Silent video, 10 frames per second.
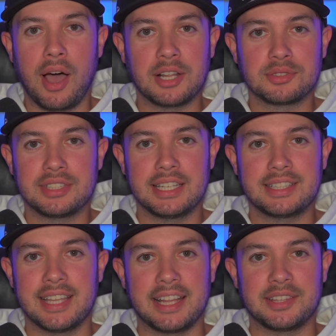I don't
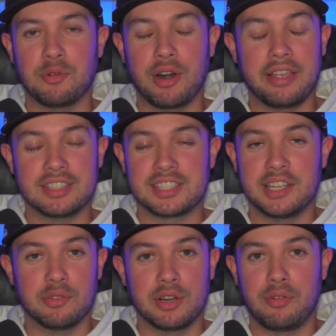think that the Ravens
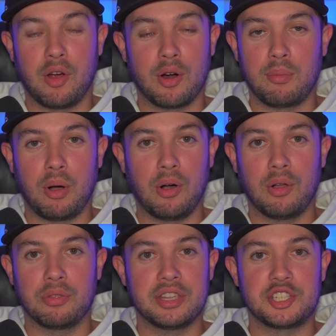get rid of
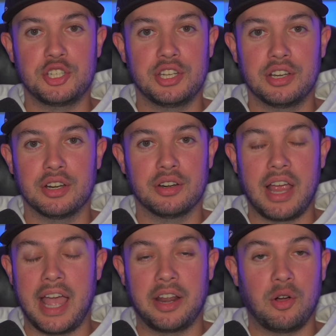Harbaugh this year
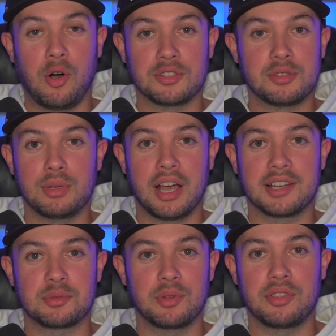at all, to be
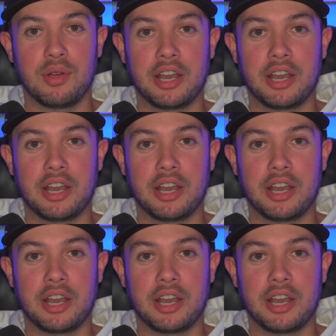honest with you.